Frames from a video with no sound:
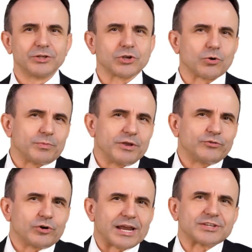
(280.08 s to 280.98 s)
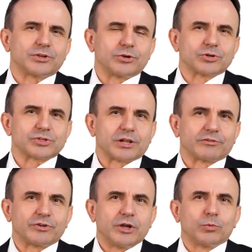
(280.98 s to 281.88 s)
So if you're asking
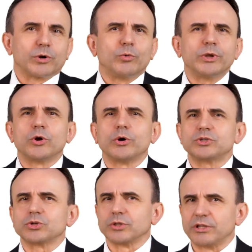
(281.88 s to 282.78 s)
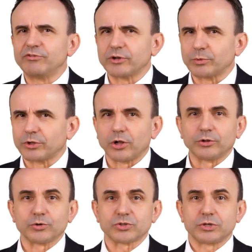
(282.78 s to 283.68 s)
yourself, what are we going to live on with all
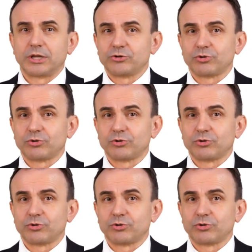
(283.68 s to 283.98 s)
those